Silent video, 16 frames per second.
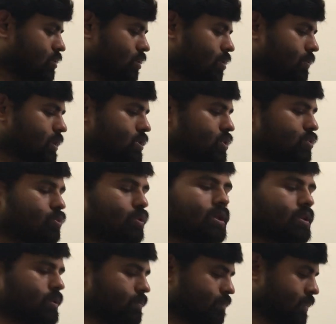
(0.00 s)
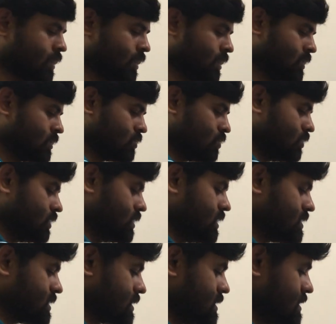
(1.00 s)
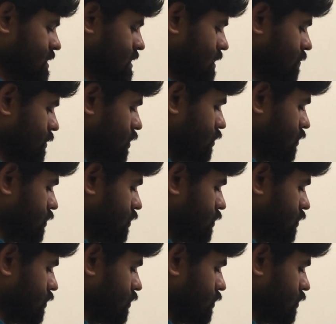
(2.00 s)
is how much? 1. So this concept